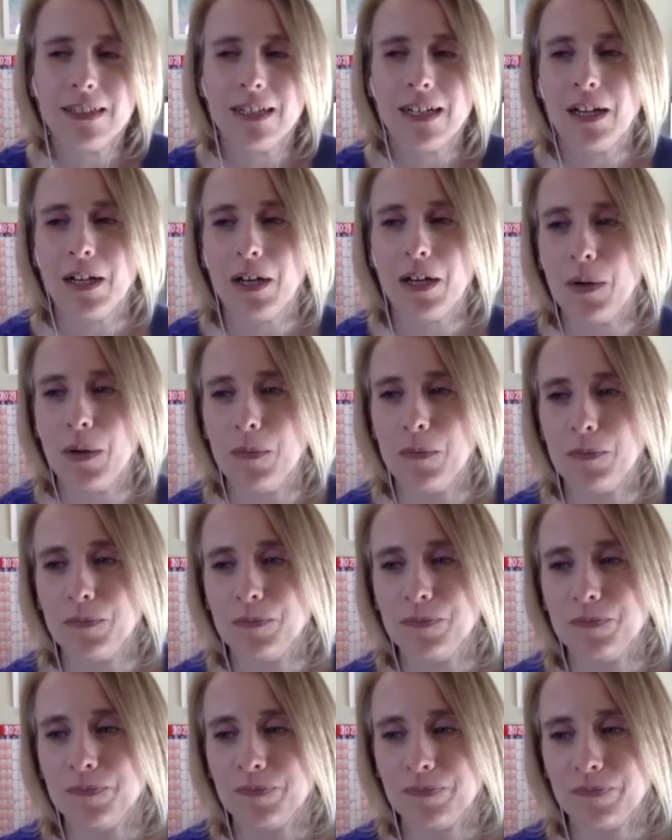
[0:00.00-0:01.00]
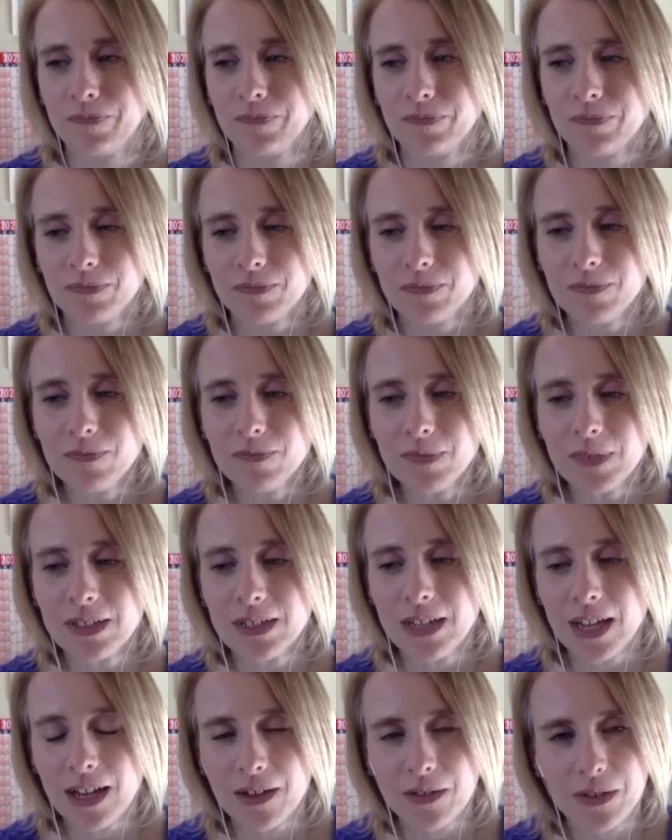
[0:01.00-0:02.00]

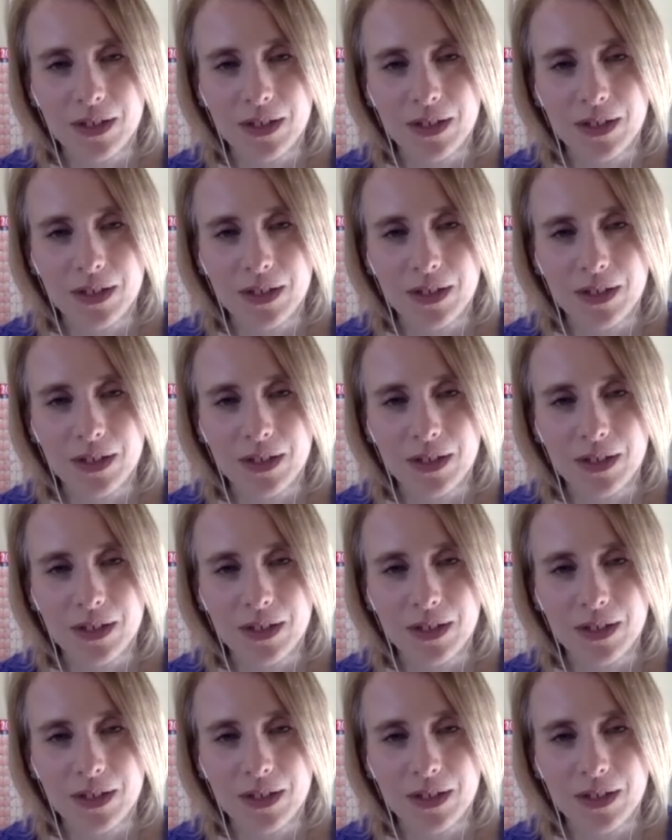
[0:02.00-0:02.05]
I